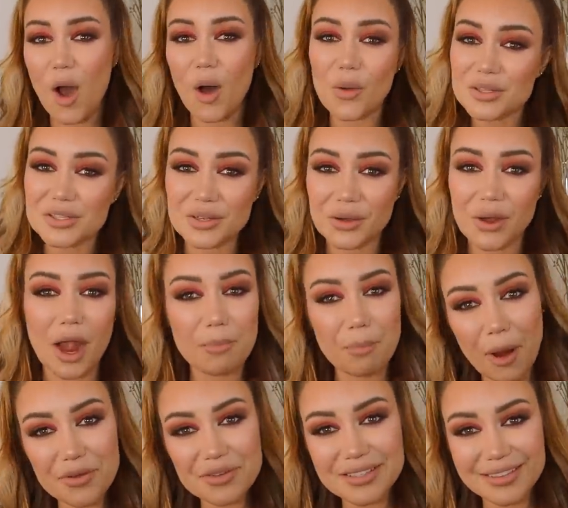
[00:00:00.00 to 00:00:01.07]
Also, I
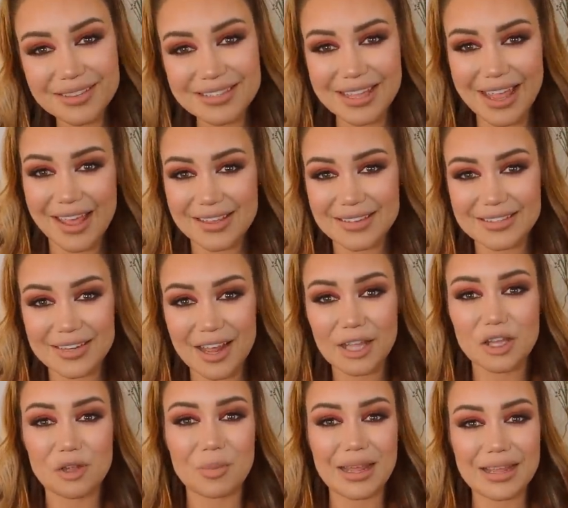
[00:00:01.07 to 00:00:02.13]
posted this
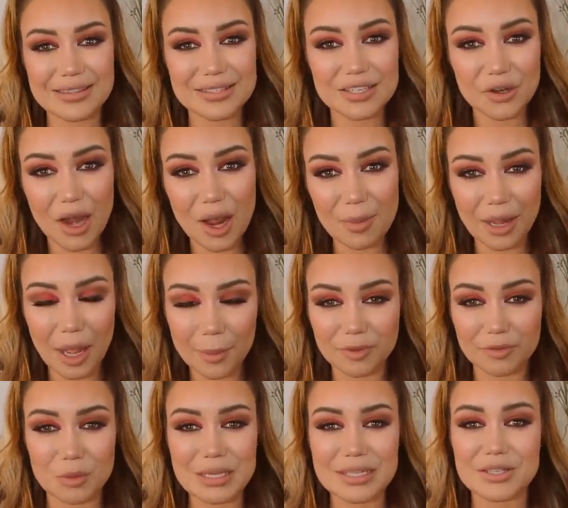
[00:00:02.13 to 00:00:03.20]
hairstyle on my Instagram a
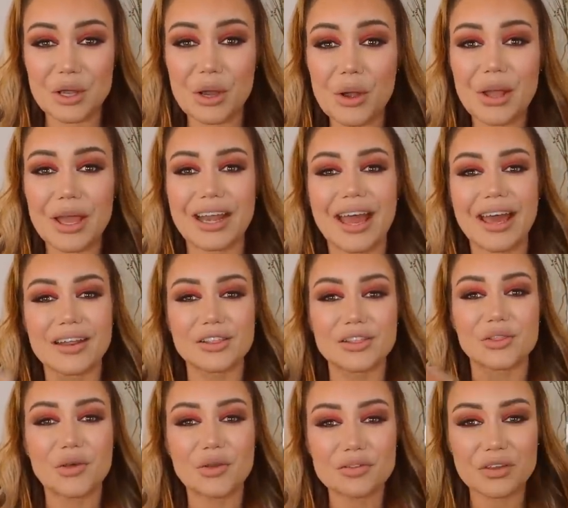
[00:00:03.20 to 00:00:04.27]
couple of weeks ago and I had a
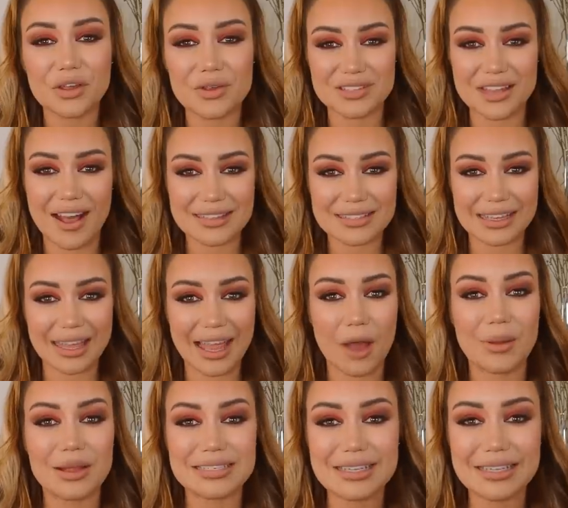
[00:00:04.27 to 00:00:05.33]
lot of girls asking
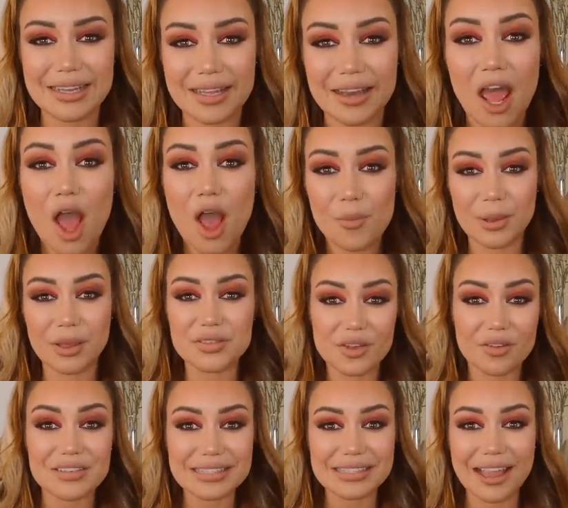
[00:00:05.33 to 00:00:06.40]
how I did it
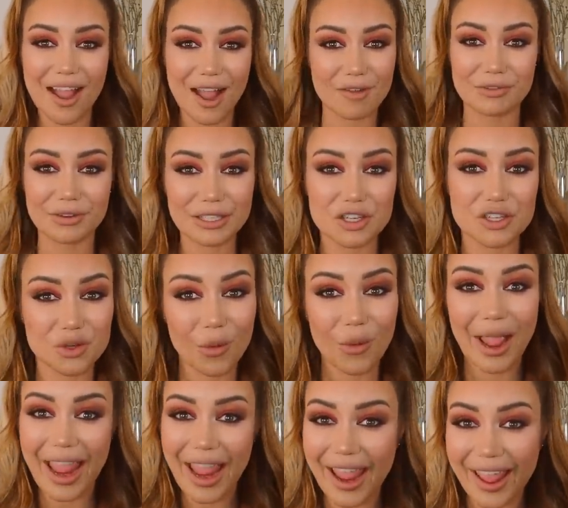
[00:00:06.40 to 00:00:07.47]
because obviously I have really
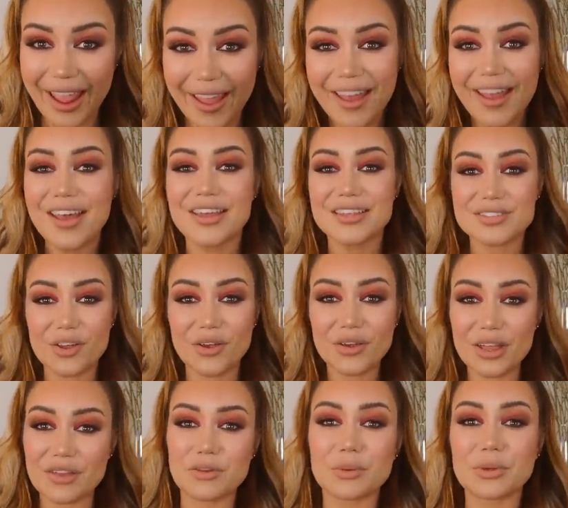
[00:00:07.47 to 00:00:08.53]
short hair. So
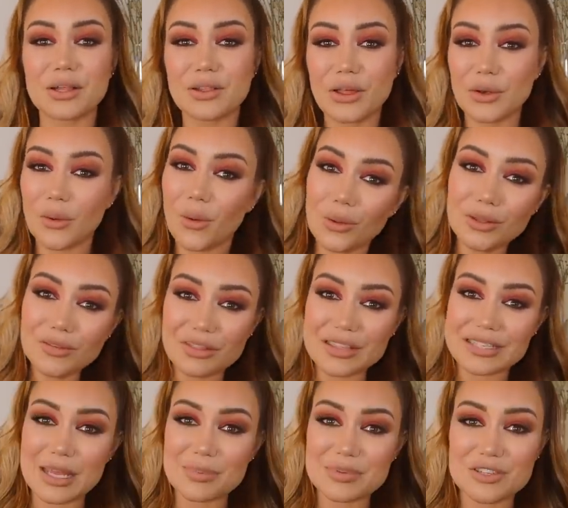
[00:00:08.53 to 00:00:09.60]
if you want to learn all of
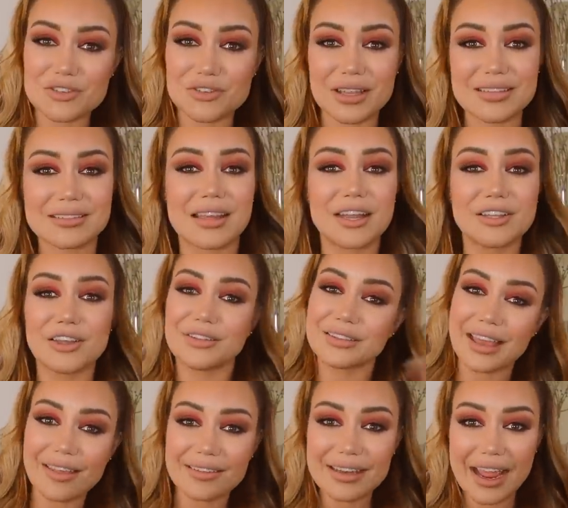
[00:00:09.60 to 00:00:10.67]
the tips and tricks that I learned
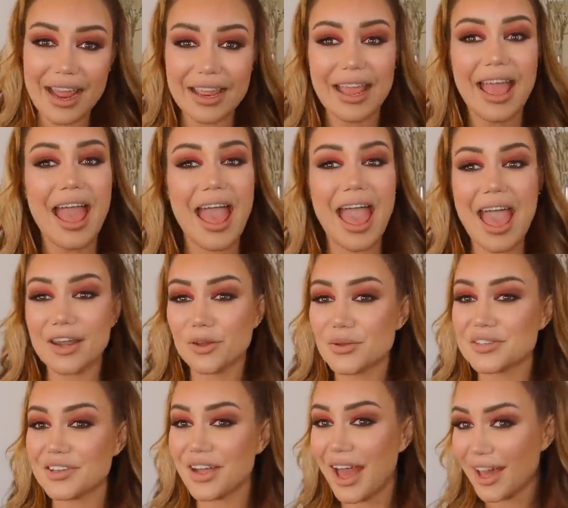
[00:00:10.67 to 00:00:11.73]
the other day and
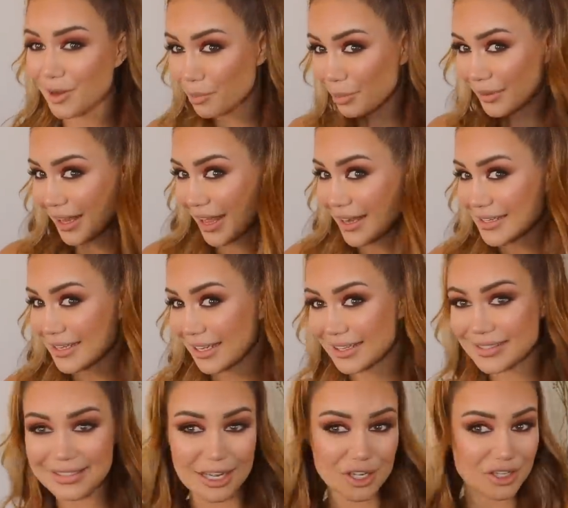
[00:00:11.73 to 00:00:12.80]
also how to blend
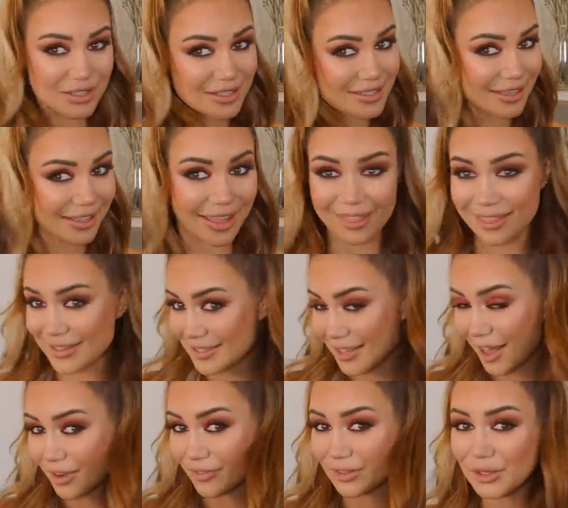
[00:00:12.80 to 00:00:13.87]
extensions to get this
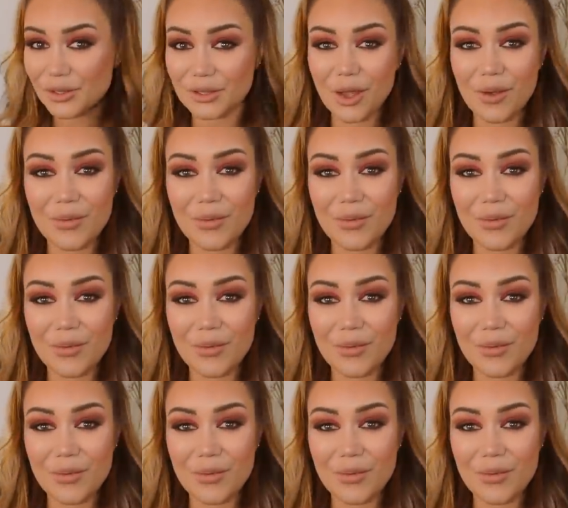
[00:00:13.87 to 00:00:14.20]
kind of a look